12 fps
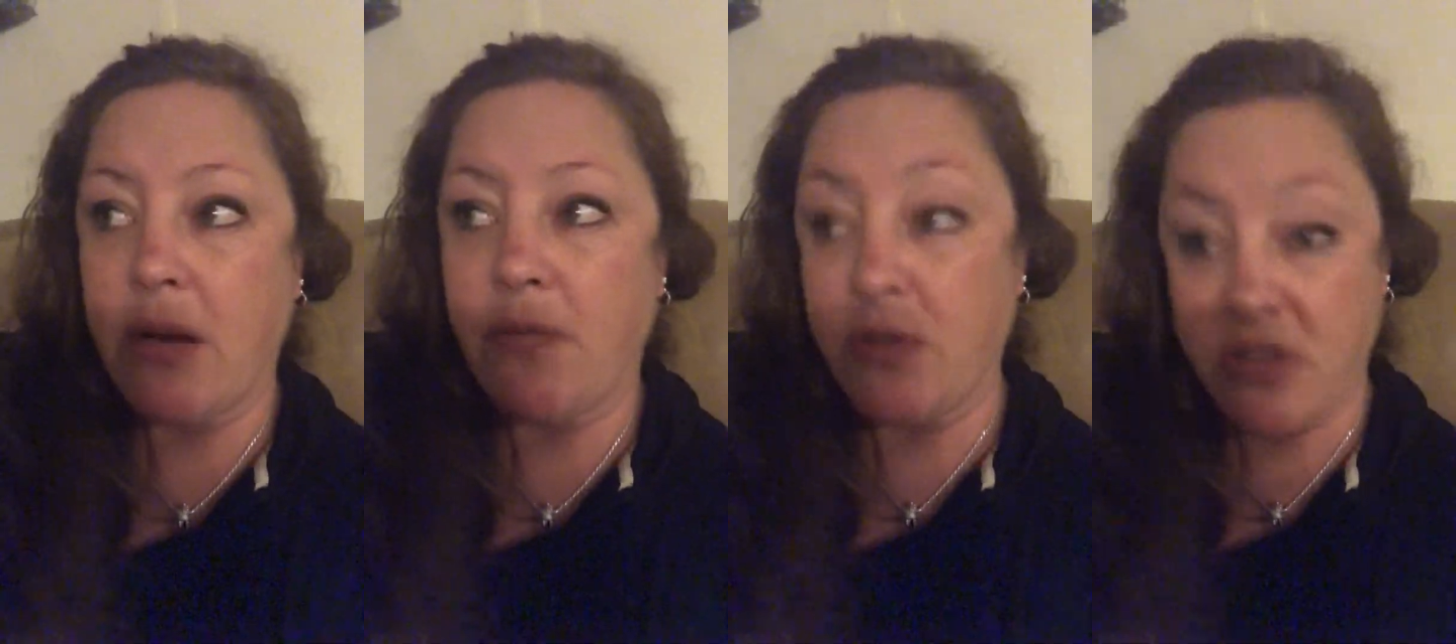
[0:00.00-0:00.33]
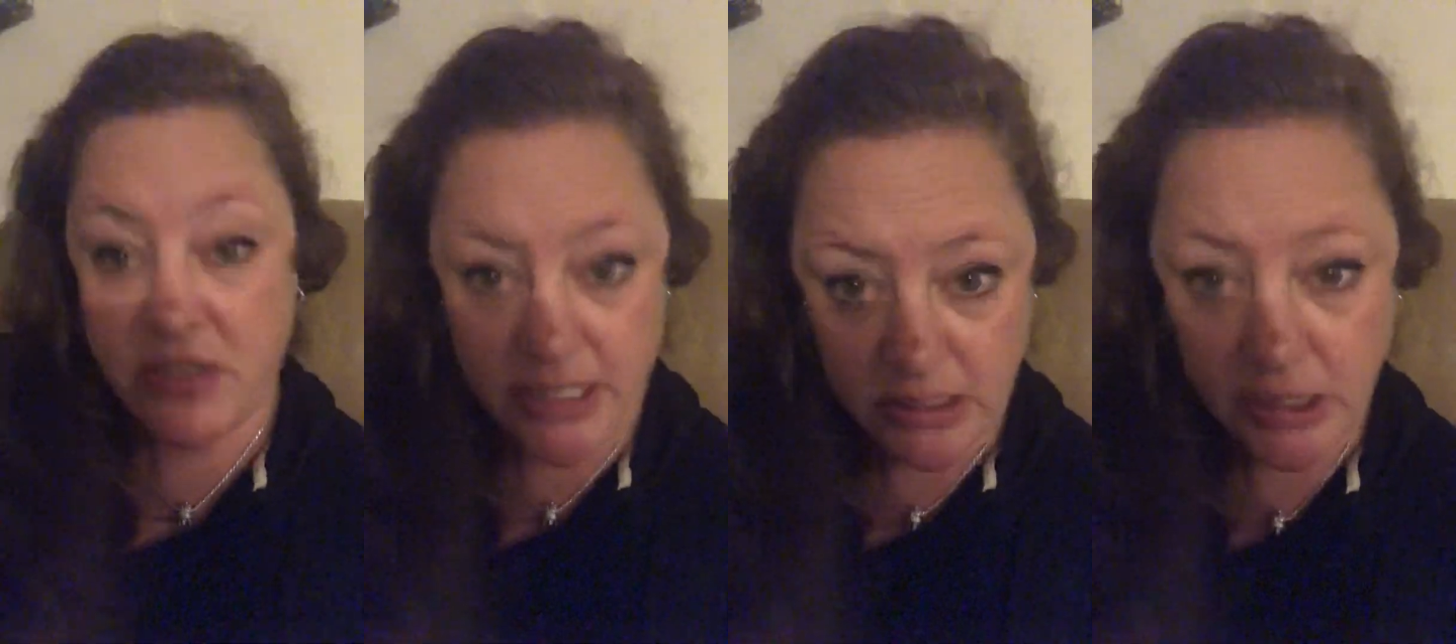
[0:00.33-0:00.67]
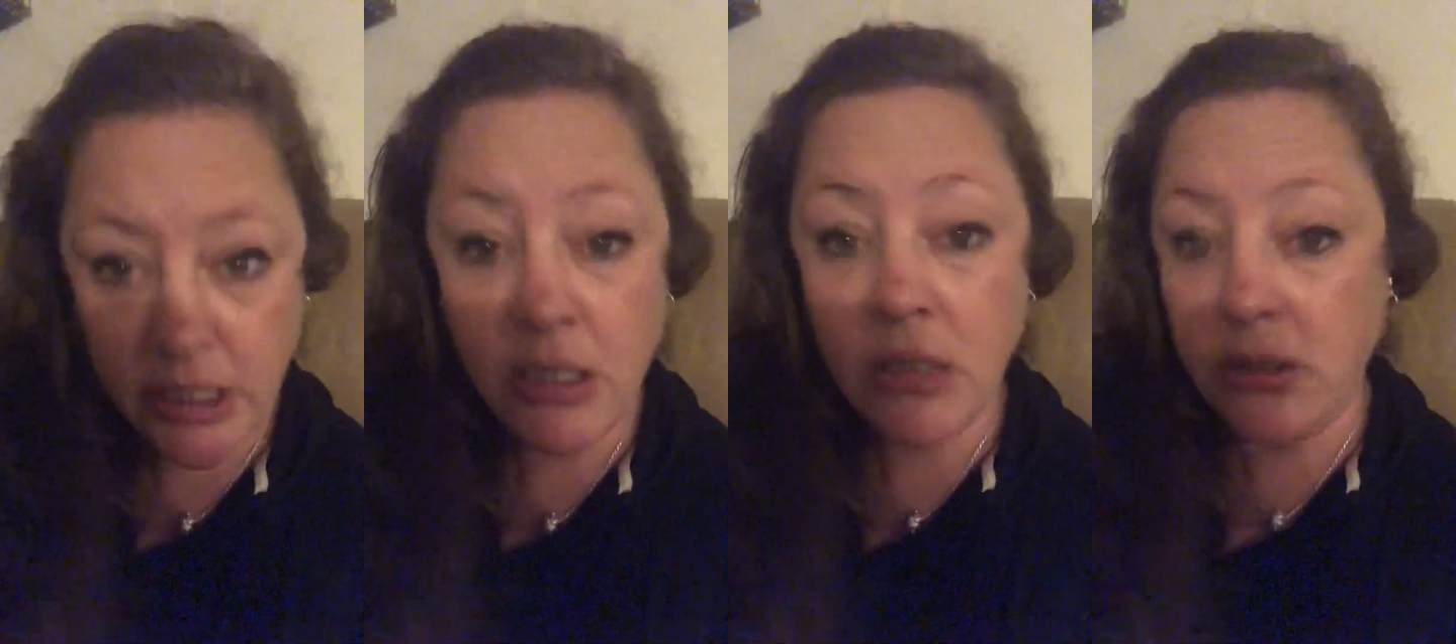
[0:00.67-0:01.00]
for
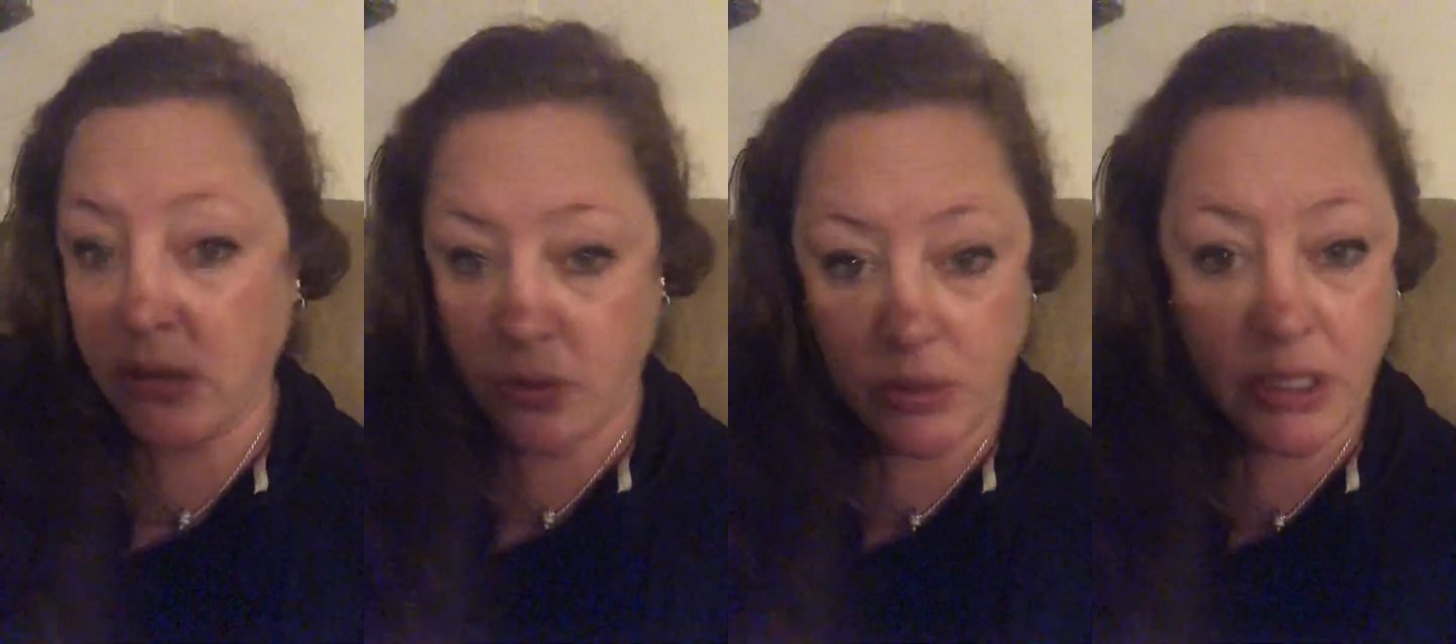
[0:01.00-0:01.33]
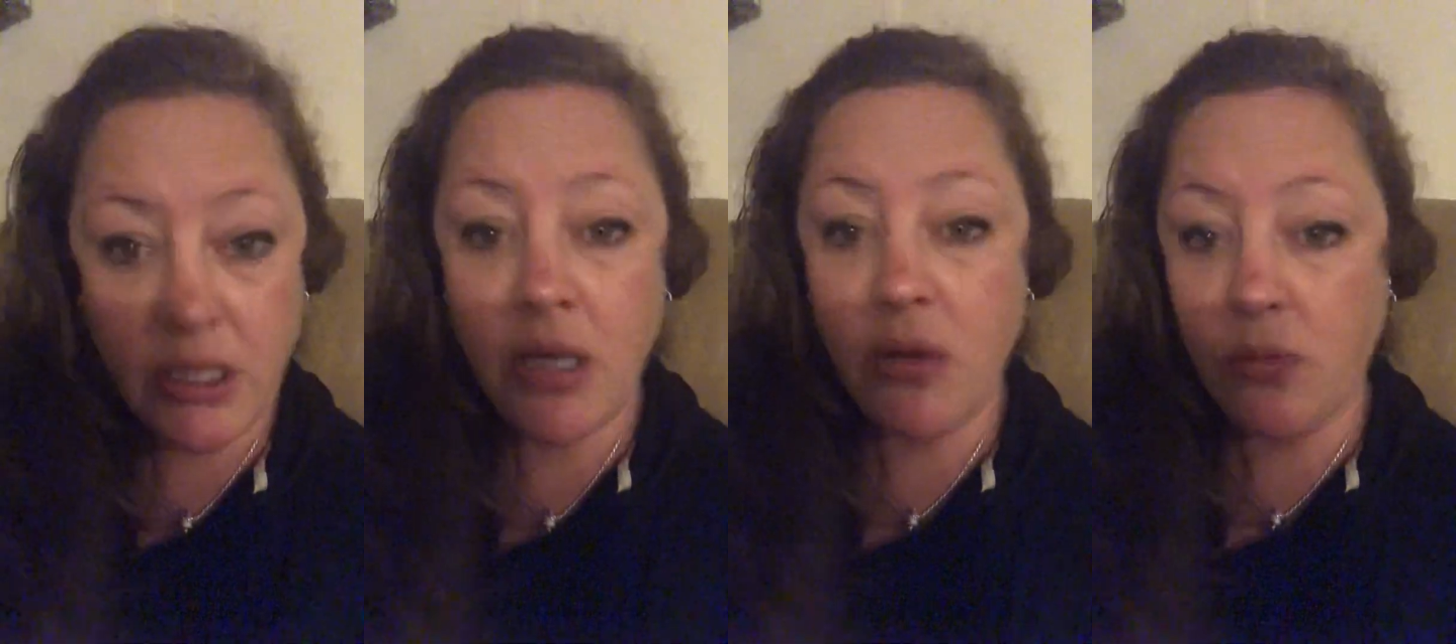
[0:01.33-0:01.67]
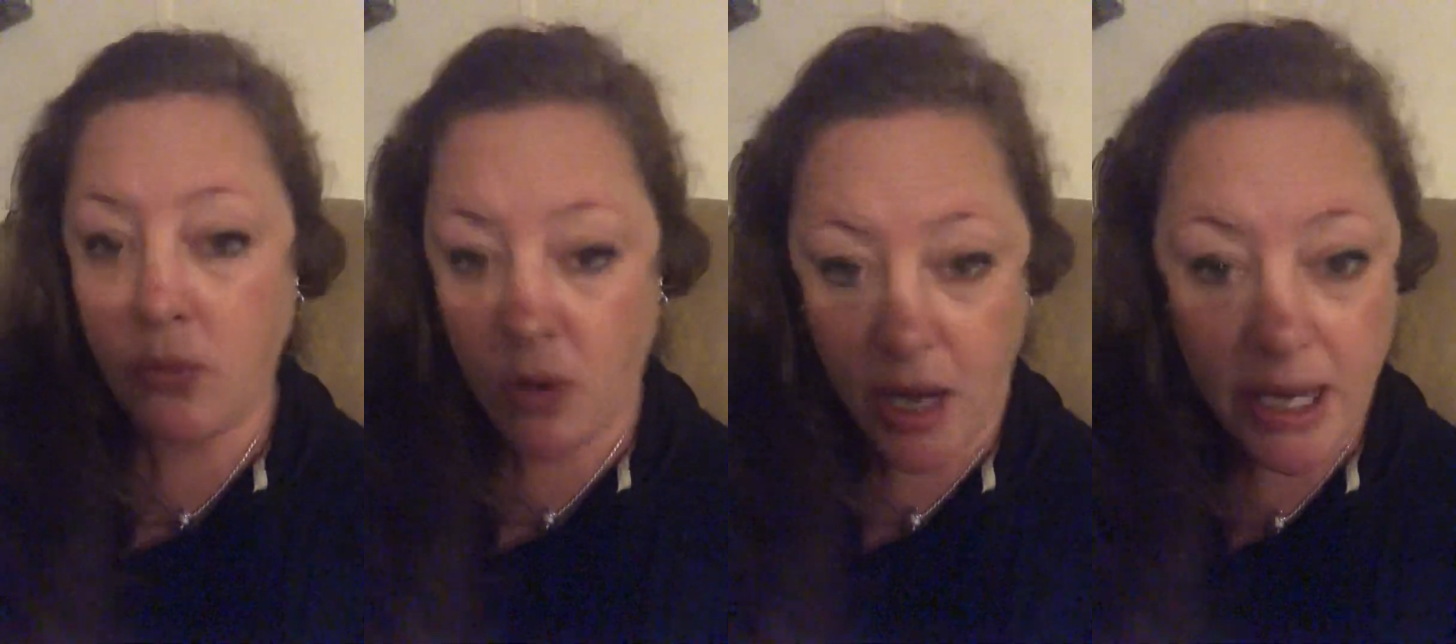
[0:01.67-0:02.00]
stealing, looting,
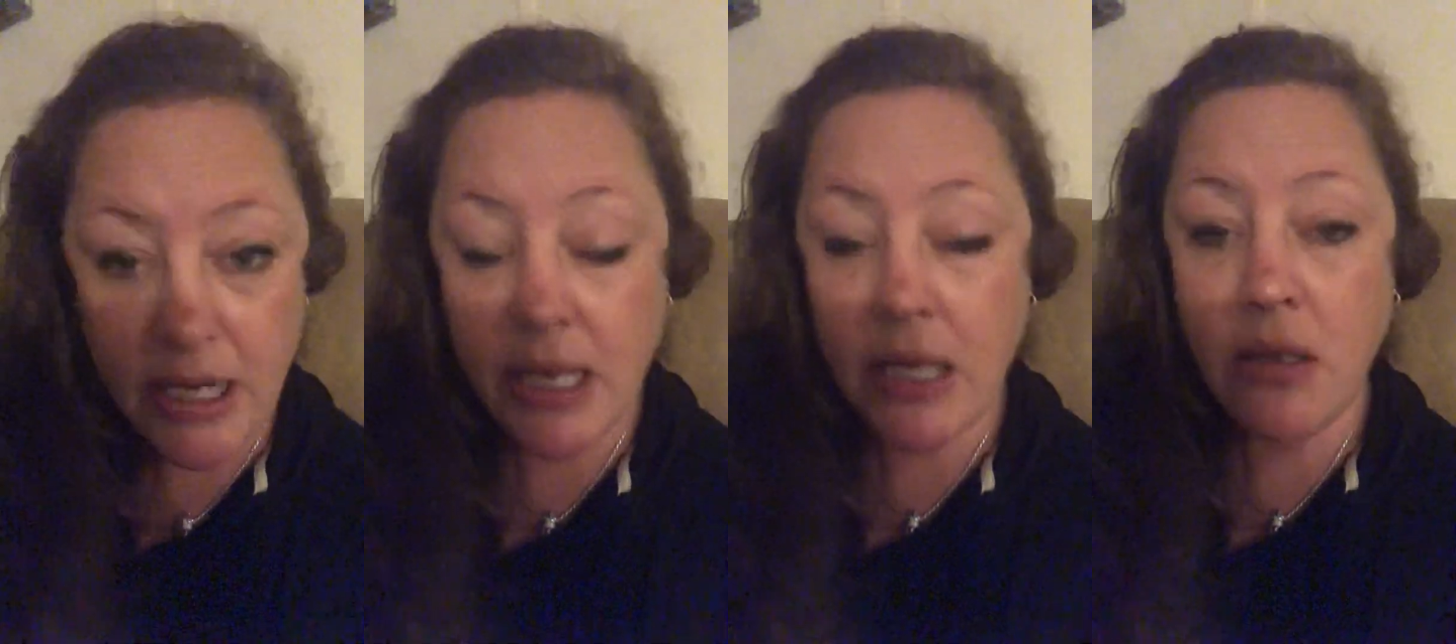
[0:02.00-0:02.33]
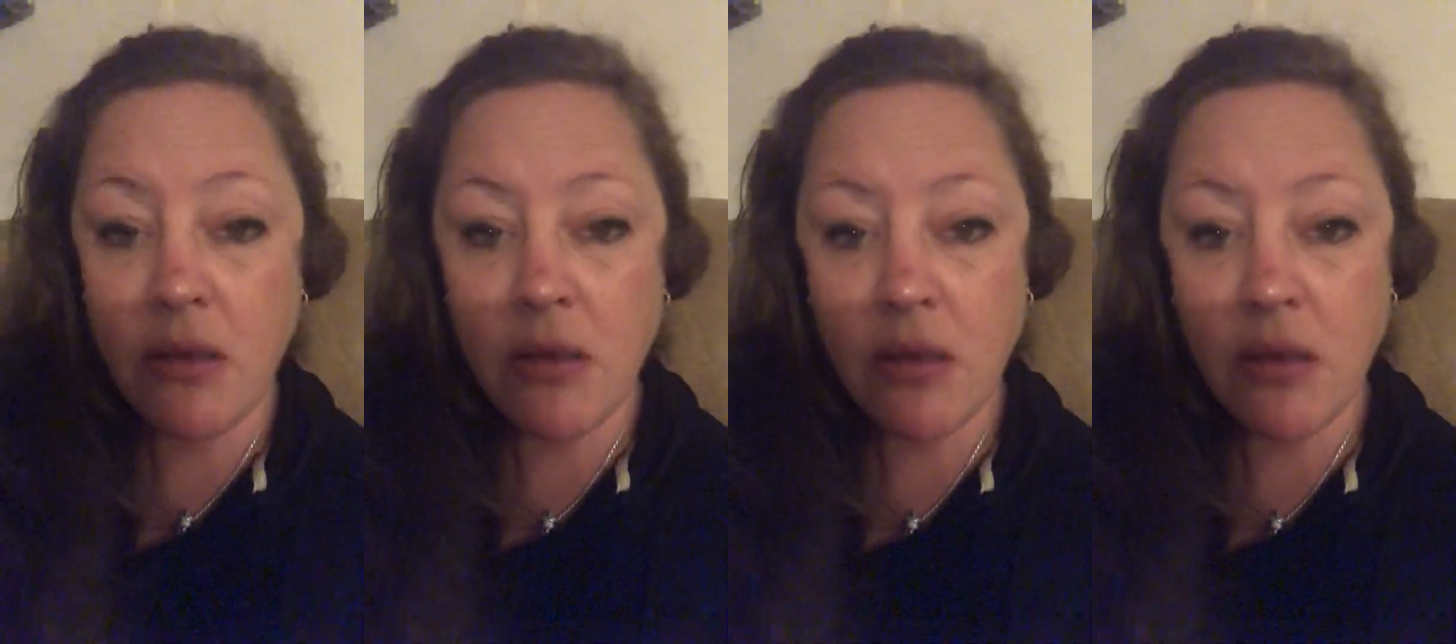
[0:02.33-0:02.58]
rioting.